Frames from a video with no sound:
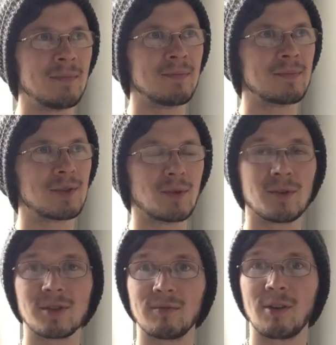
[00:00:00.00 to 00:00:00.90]

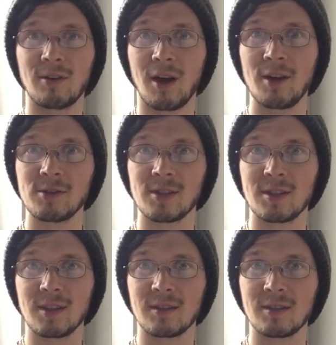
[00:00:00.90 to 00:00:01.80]
source of all
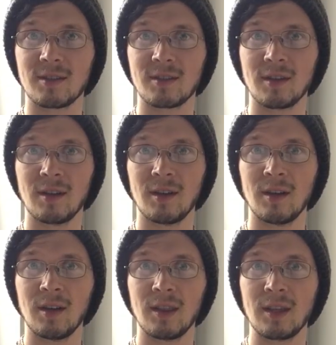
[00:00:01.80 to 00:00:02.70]
consciousness,
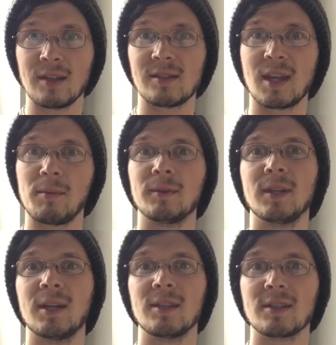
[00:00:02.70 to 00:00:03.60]
that is
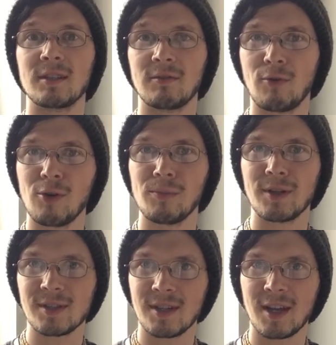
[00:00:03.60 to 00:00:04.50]
simultaneously
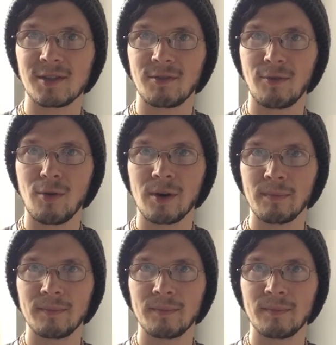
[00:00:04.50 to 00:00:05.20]
formless and has a form,